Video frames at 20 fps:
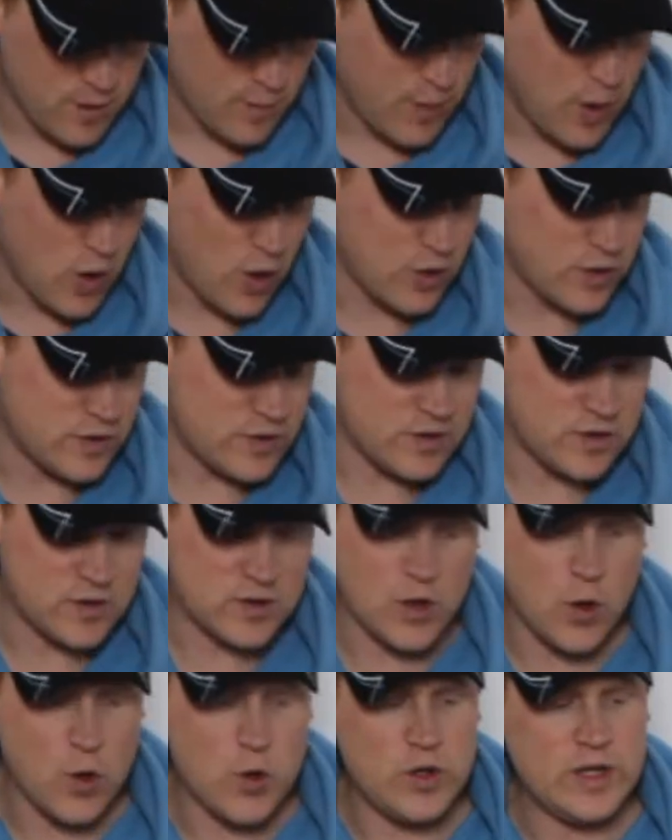the pockets
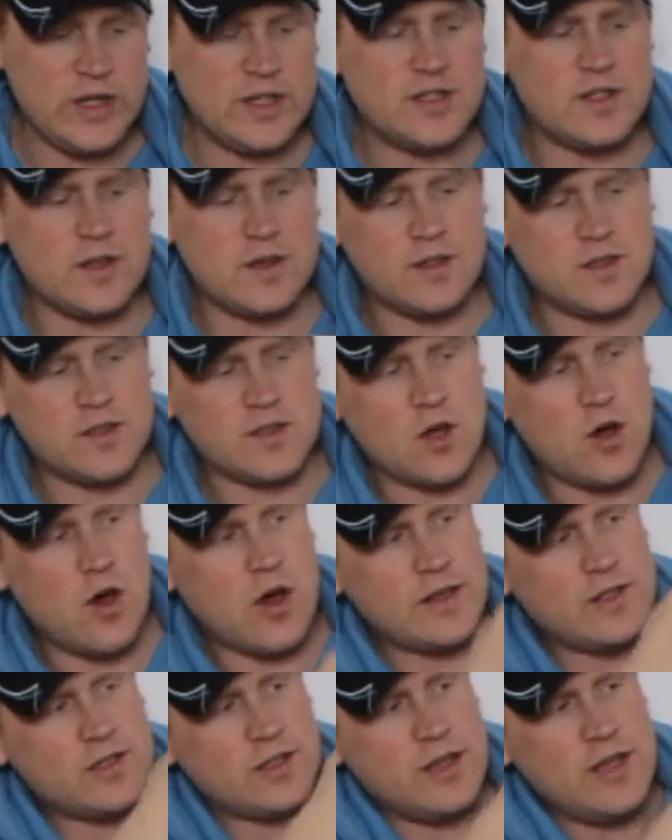sewn into the
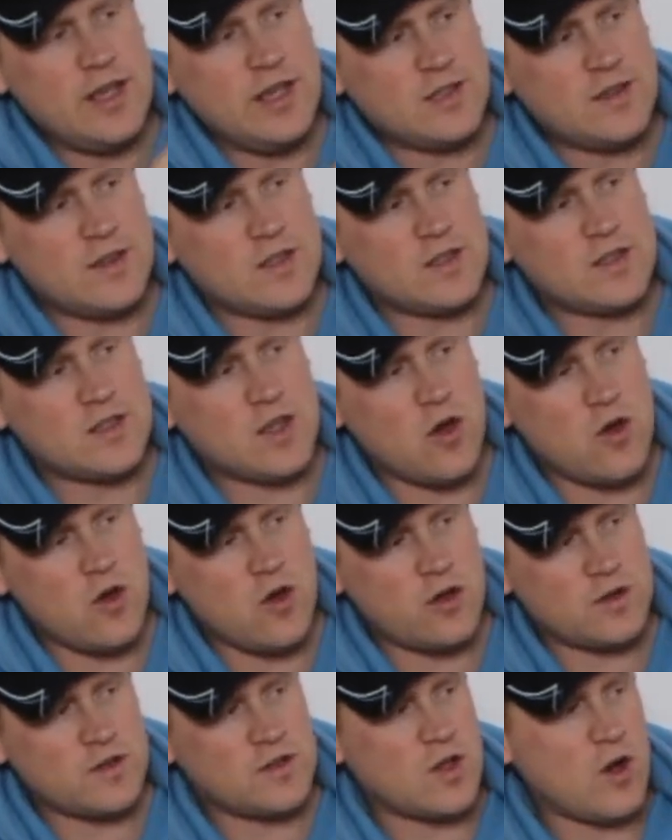side. So here's the
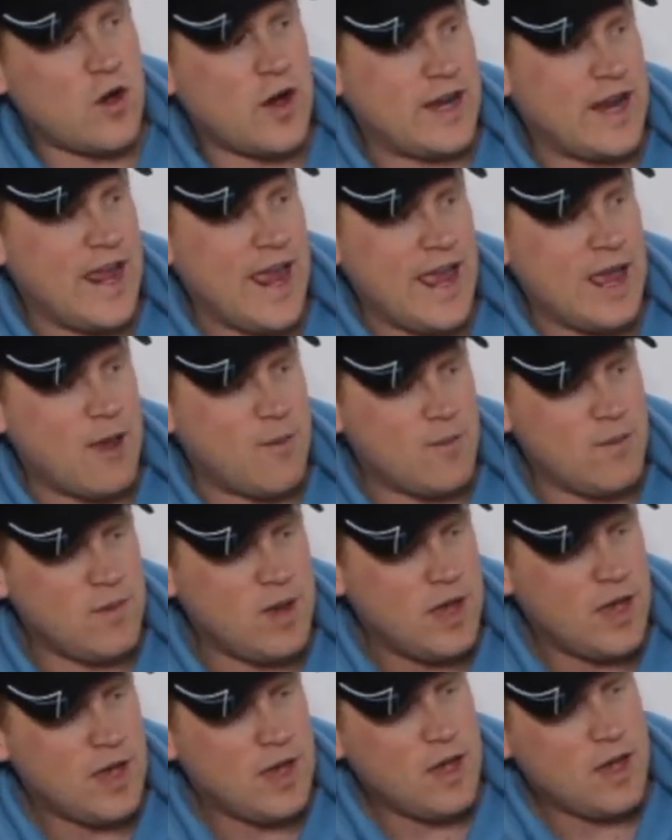side
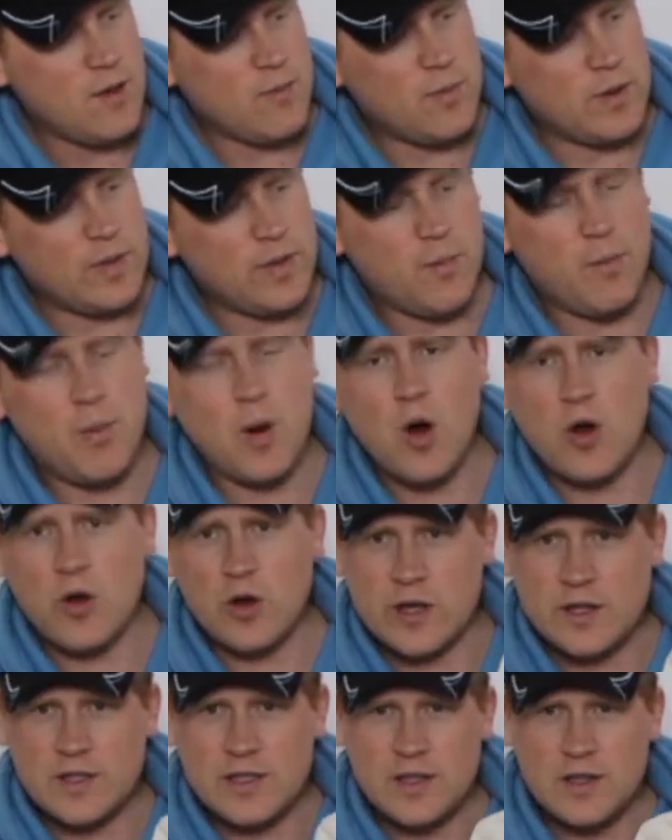hem, but the
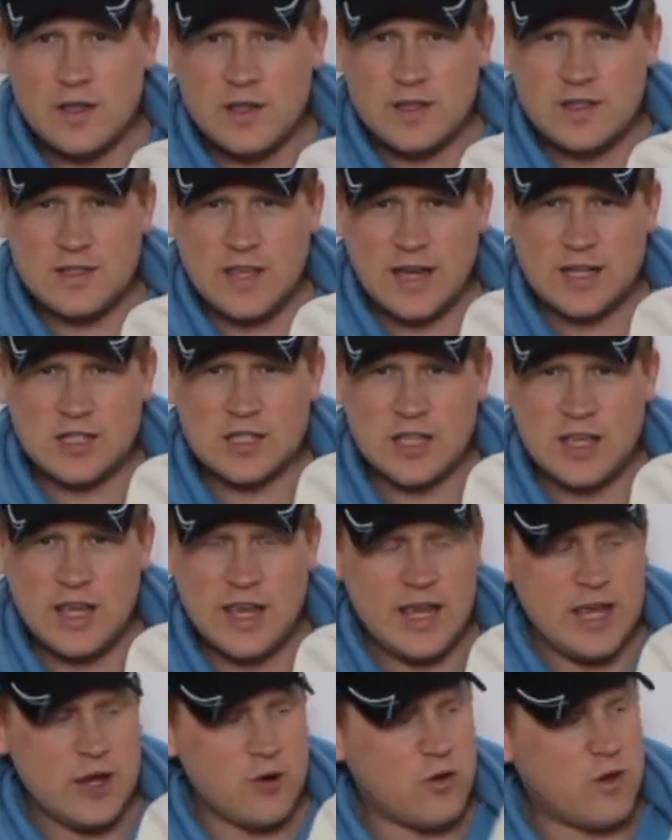pocket is actually
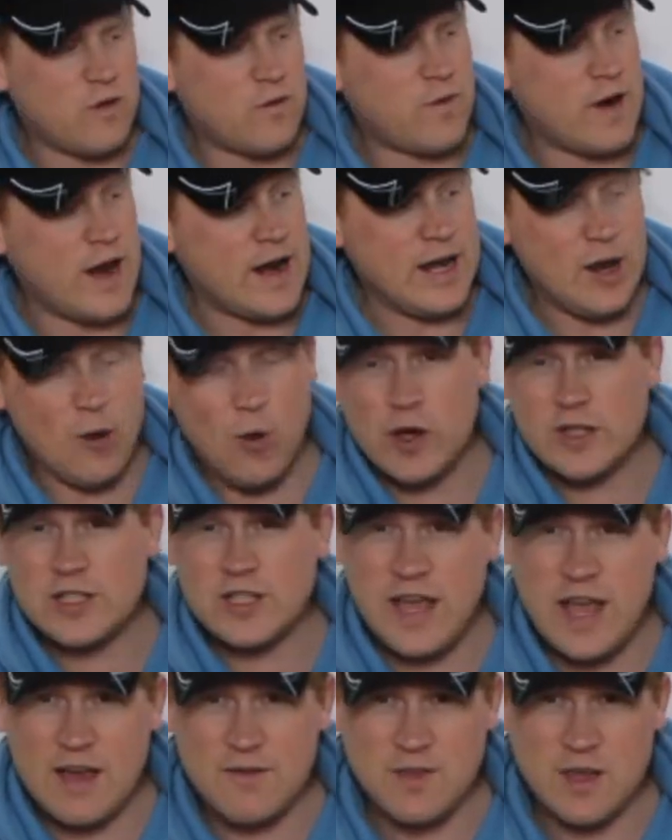here at the front. Now, I
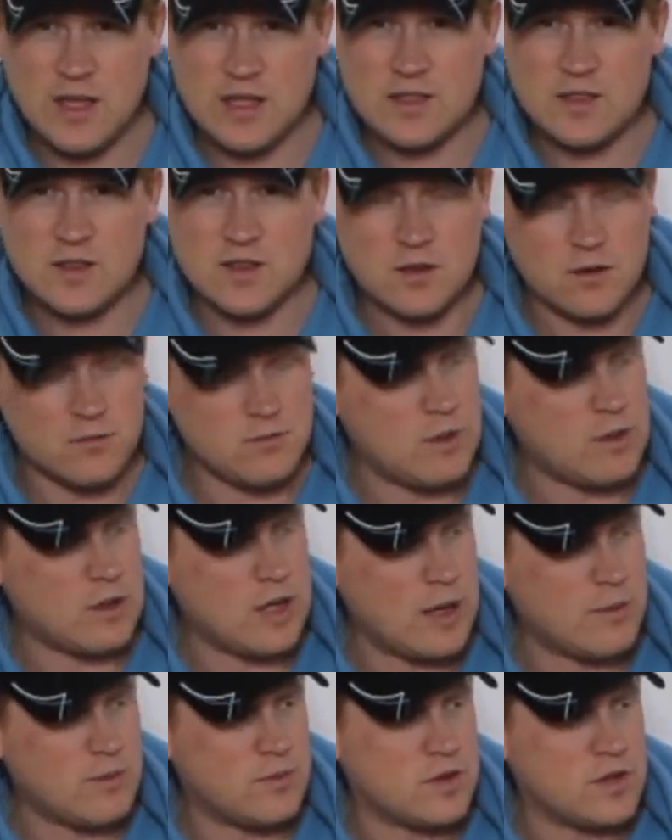actually have these
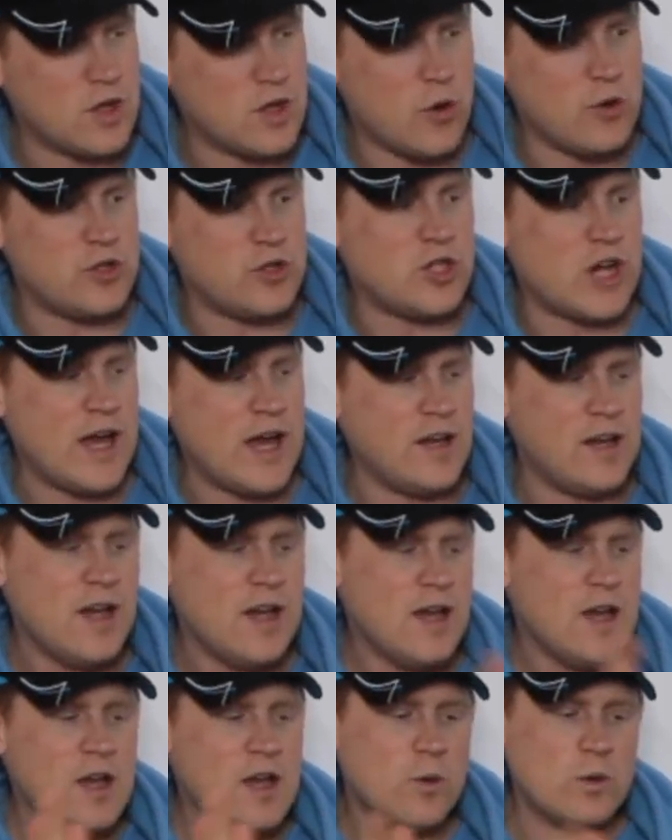sewn shut,
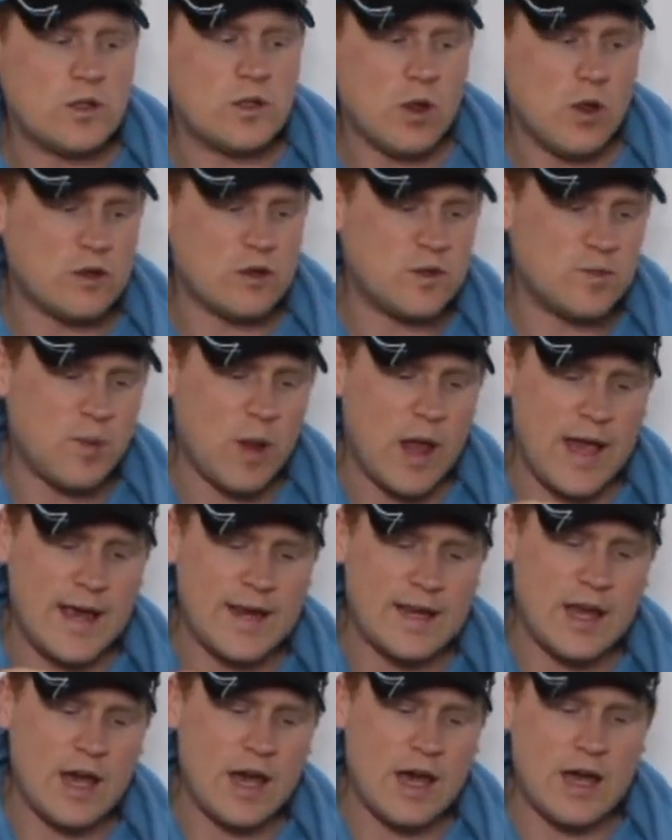which I'll
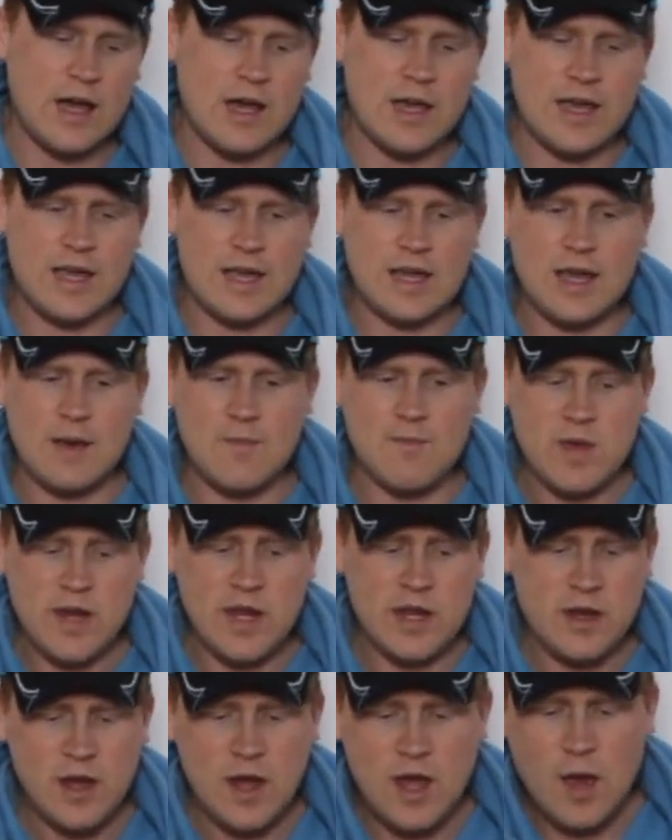explain in a
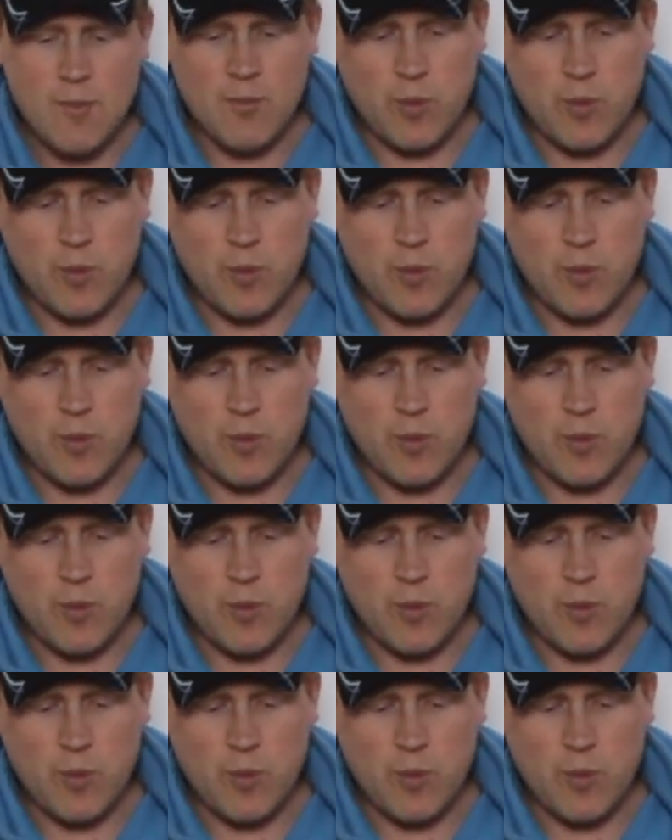minute.